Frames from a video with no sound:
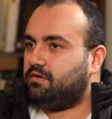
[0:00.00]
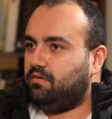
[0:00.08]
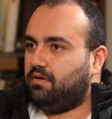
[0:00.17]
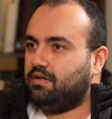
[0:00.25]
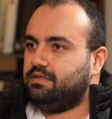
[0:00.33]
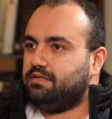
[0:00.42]

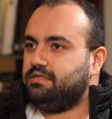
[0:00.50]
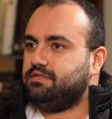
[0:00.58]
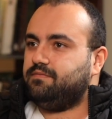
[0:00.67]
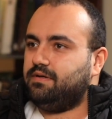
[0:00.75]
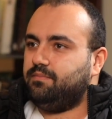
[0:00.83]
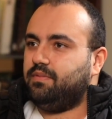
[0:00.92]
quality is
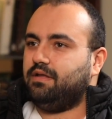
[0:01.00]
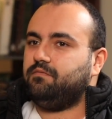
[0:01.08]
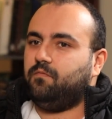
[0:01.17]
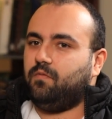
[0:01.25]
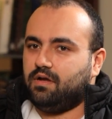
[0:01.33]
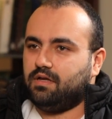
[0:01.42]
very bad.
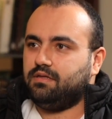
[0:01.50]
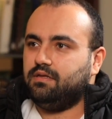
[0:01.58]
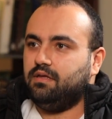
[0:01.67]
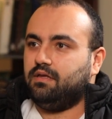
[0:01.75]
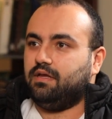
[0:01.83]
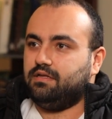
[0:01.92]
Why?
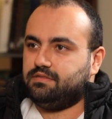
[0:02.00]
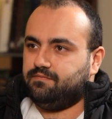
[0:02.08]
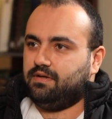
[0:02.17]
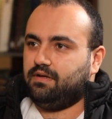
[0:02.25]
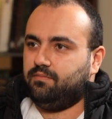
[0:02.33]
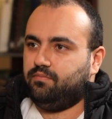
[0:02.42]
It's
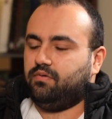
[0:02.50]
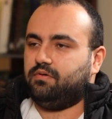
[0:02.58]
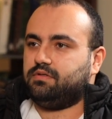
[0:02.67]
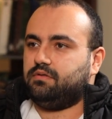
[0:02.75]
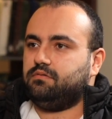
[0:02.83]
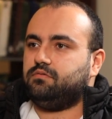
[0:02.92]
very
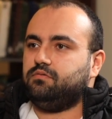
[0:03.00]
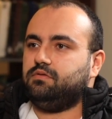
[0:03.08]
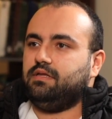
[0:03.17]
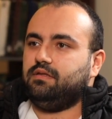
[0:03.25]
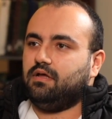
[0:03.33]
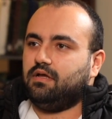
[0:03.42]
important to
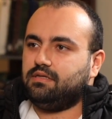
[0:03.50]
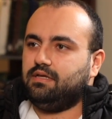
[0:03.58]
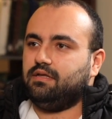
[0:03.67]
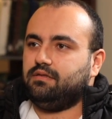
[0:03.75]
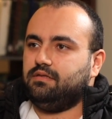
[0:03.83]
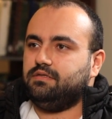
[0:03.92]
they not
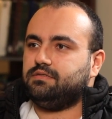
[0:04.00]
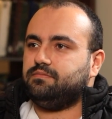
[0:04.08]
get this